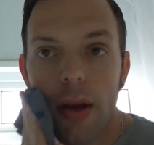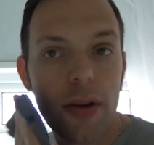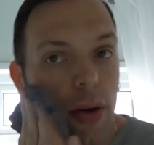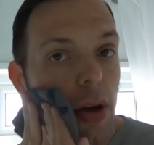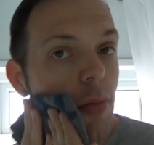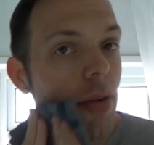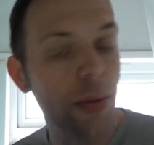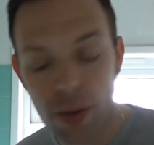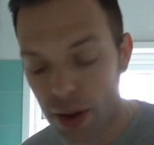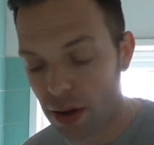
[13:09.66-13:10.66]
So hopefully
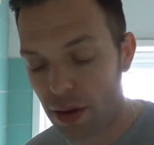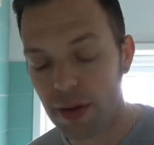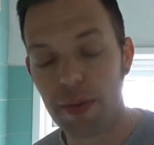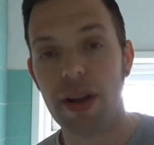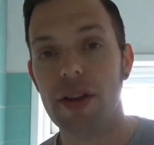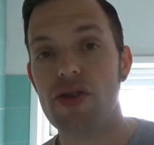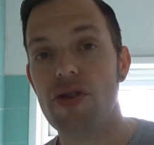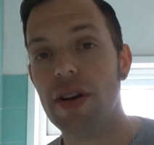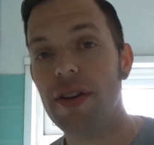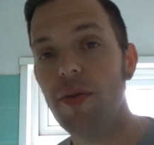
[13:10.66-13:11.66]
we're all going to do something
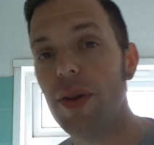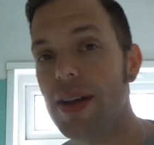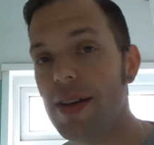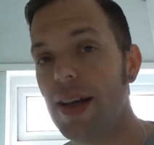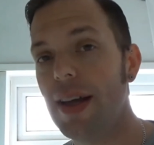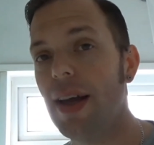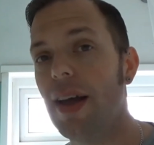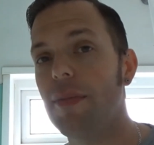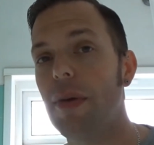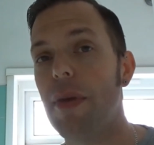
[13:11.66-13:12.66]
constructive with that day.
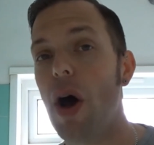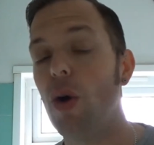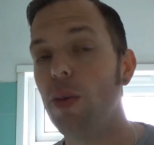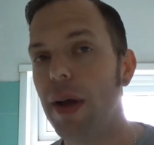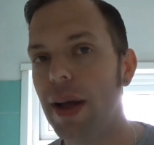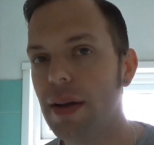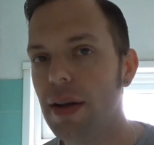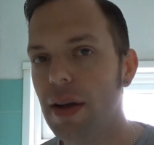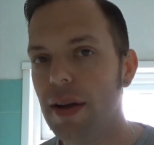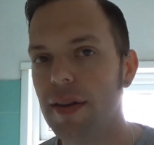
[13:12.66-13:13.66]
I'm hoping
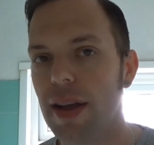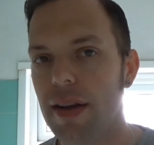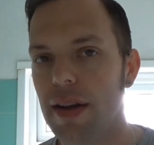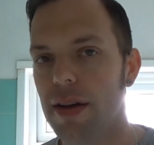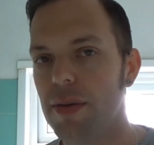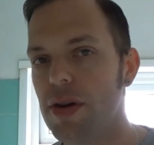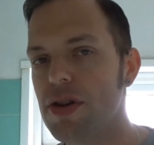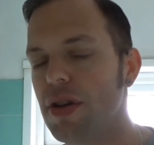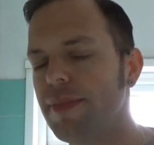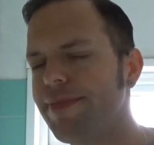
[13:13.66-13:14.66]
to get the car washed.